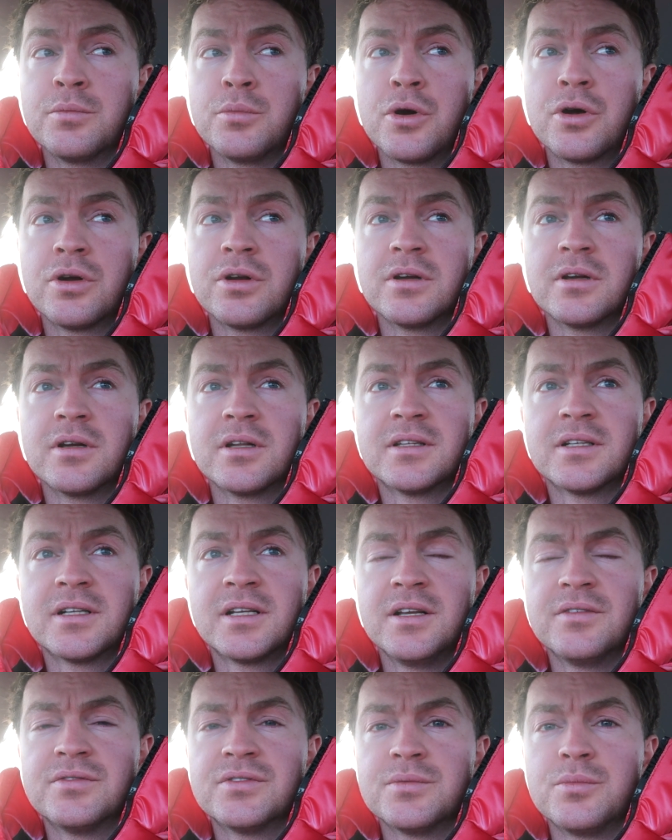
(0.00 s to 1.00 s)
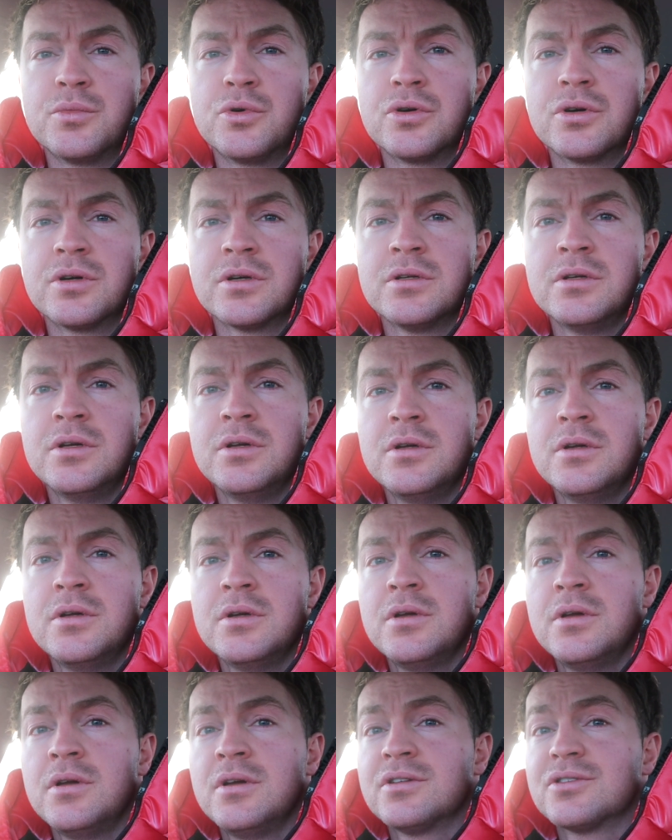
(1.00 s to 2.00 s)
morning at the Cliffs of Moher.
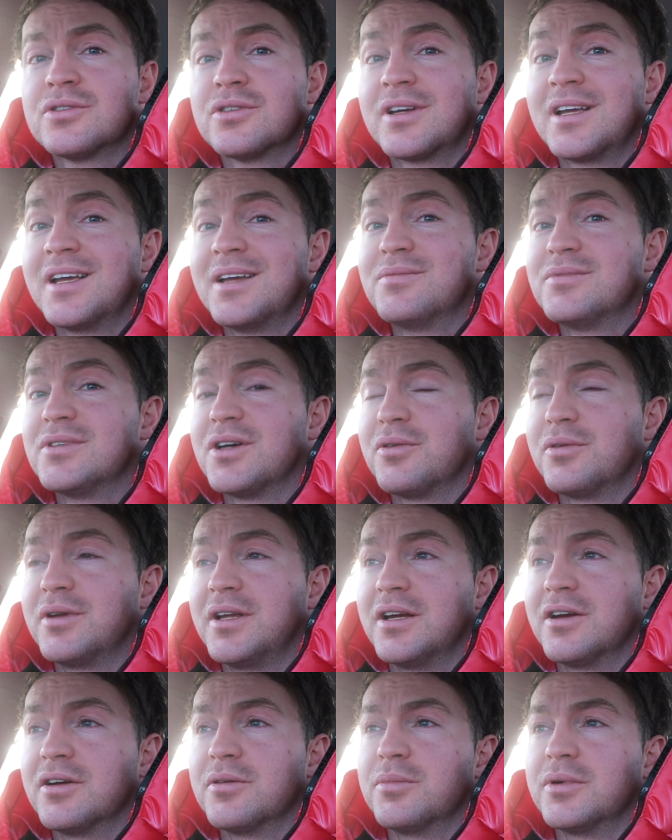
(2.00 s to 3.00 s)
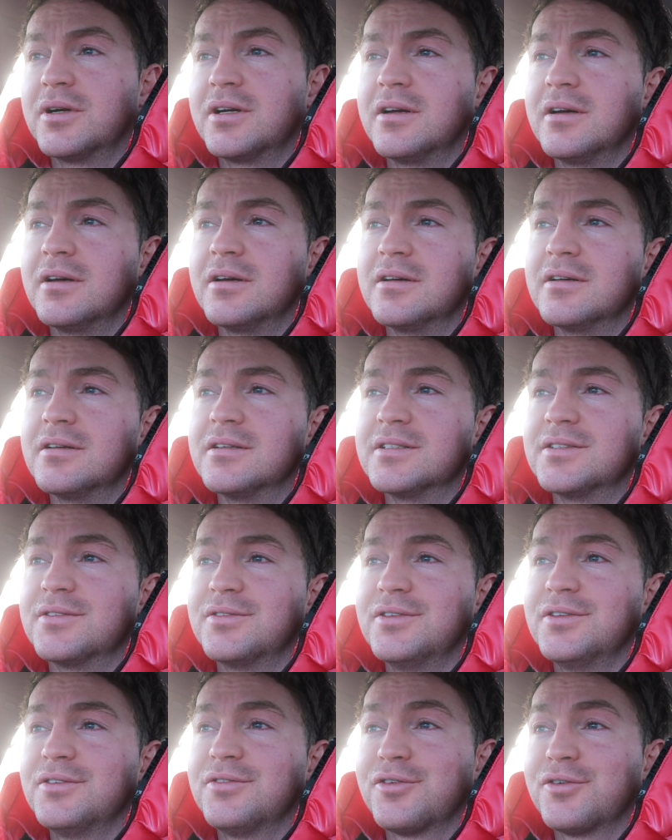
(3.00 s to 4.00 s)
So I came down here because,
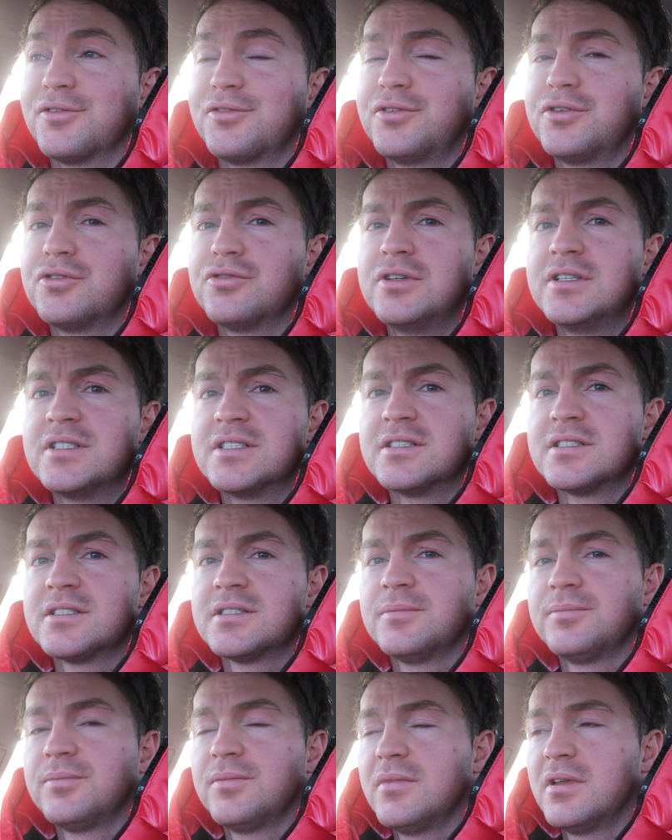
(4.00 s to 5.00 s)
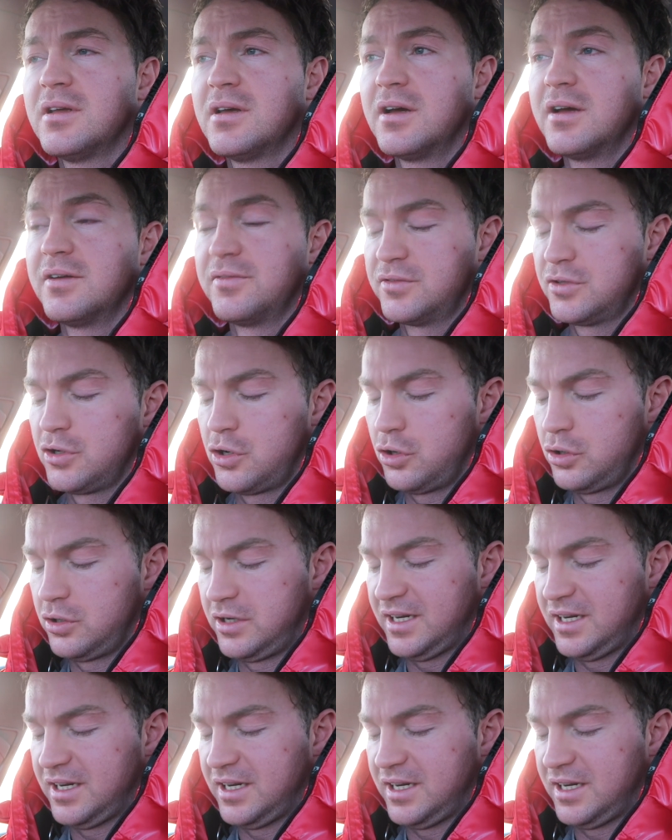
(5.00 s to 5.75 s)
for a few reasons. I have a thought